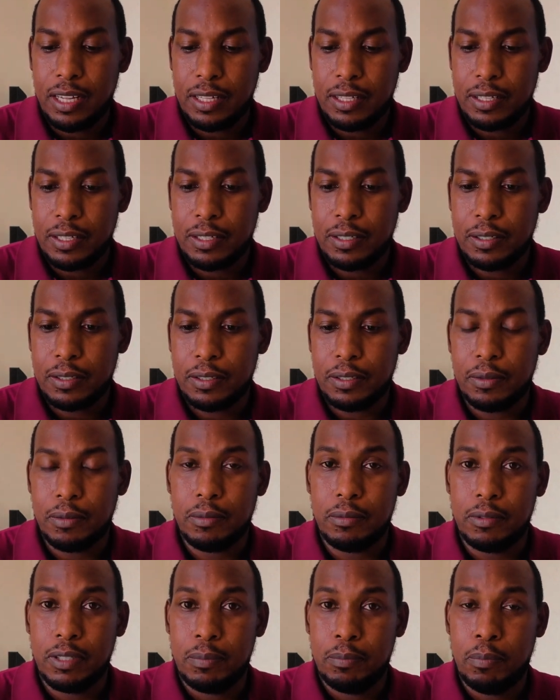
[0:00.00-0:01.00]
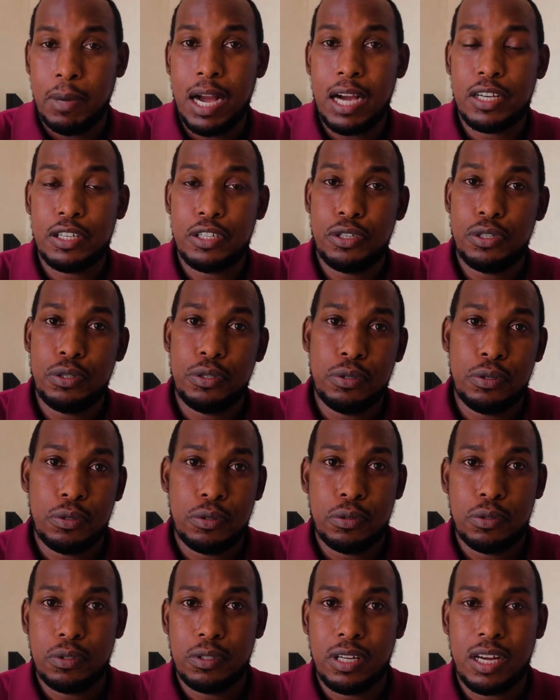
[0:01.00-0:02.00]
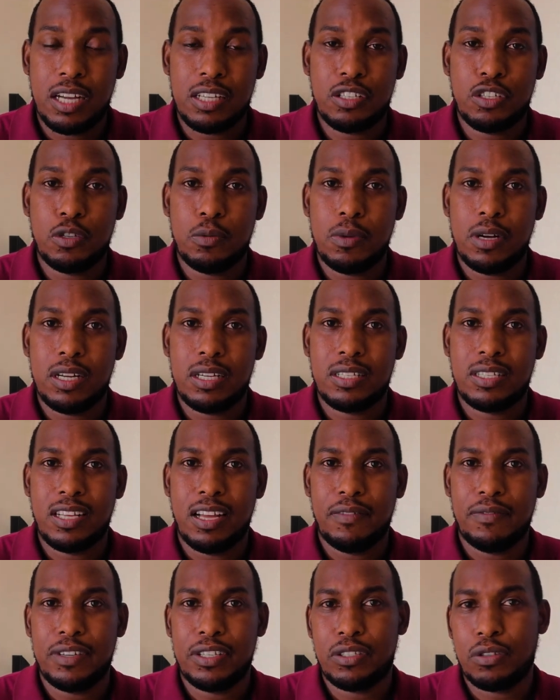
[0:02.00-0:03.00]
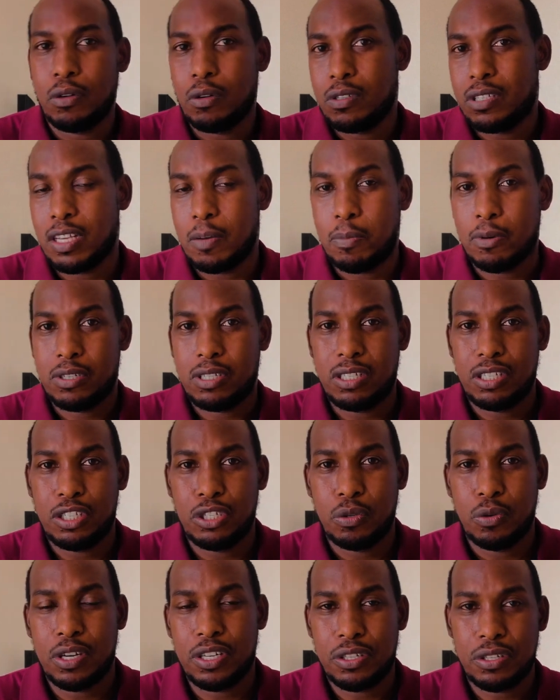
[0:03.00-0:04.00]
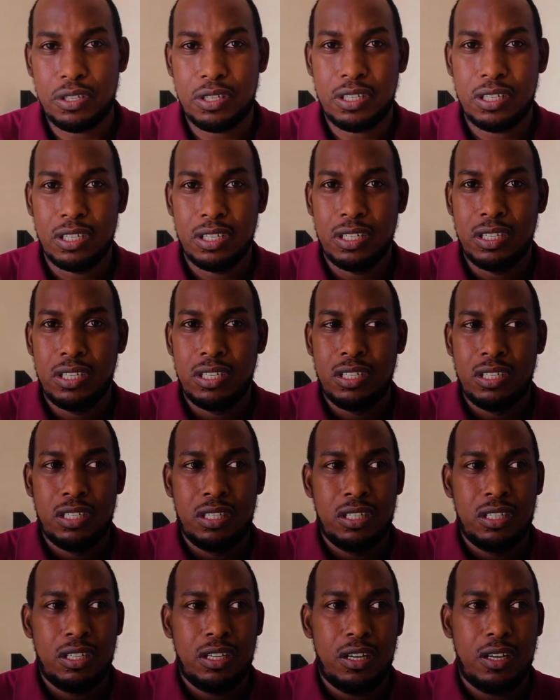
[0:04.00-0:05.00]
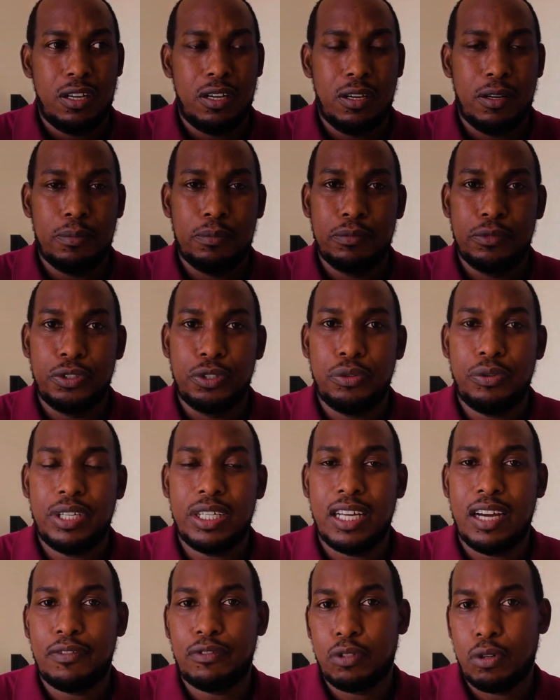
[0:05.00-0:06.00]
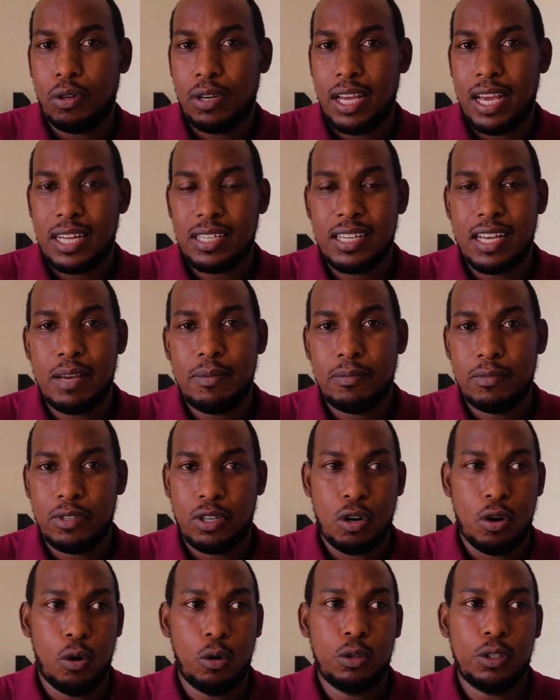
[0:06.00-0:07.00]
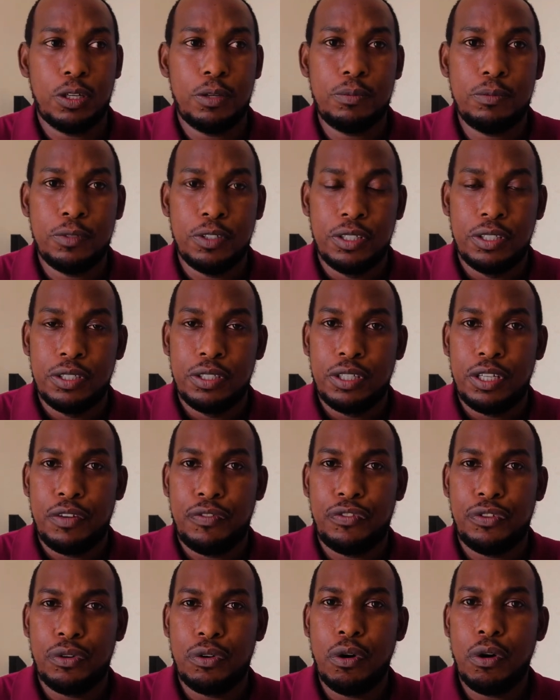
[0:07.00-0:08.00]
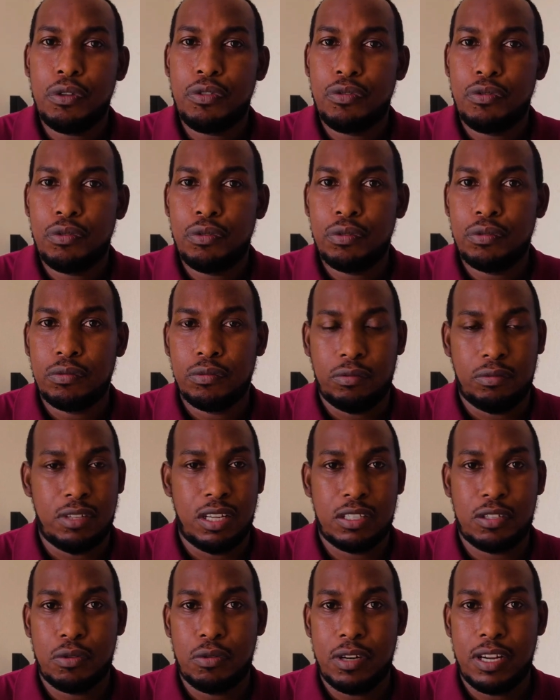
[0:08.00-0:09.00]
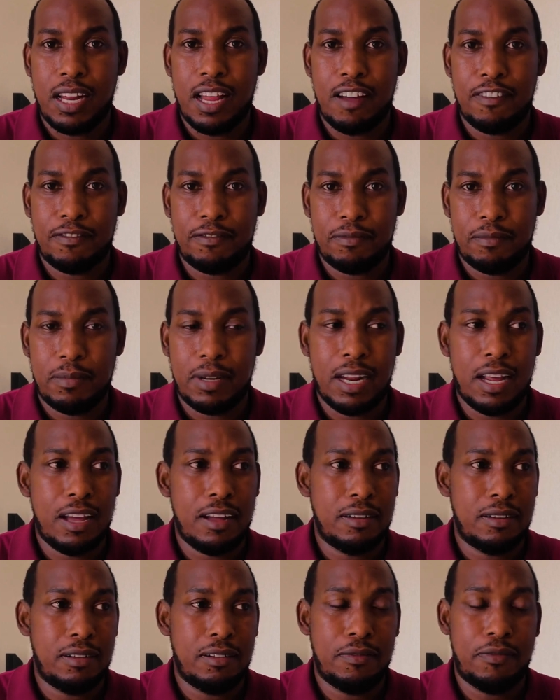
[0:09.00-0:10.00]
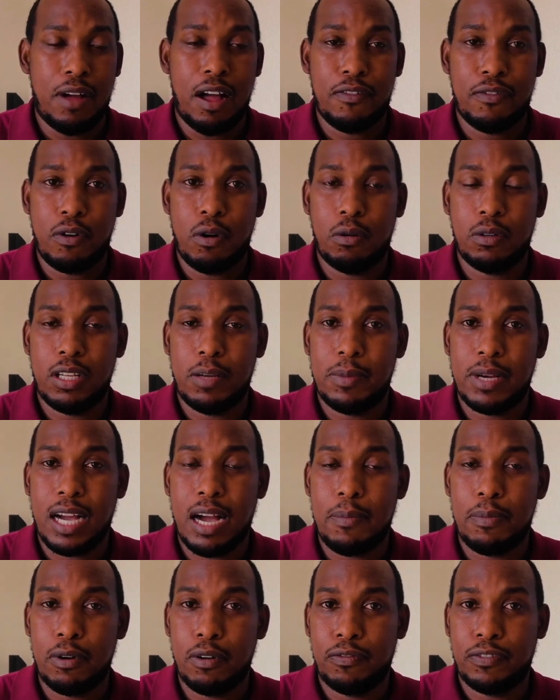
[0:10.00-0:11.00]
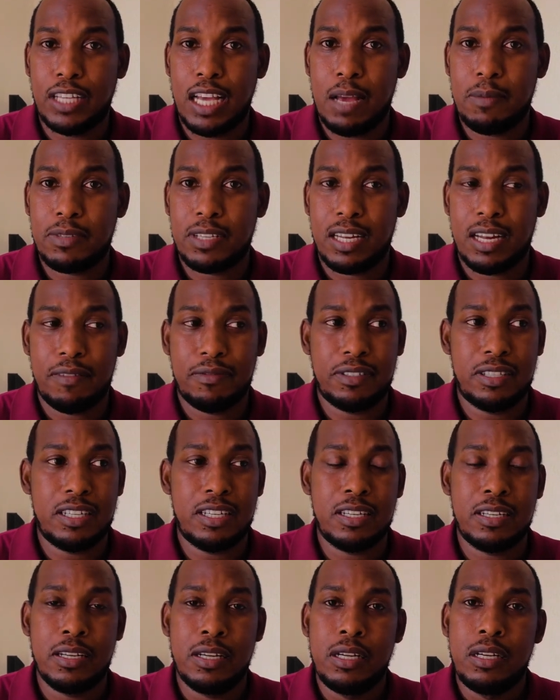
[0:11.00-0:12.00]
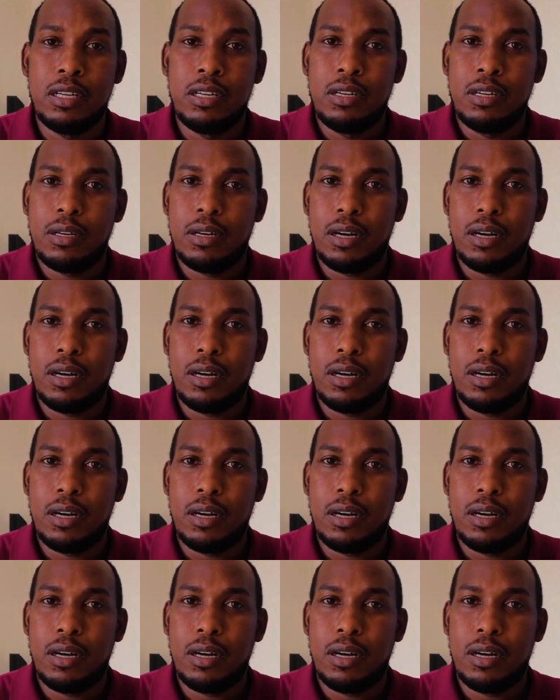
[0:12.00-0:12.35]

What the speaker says: Yeah, back to the customer service or support situation. You really have to load airtime, call them. If you go through, that's good enough. But I've called them a couple of times and I've seen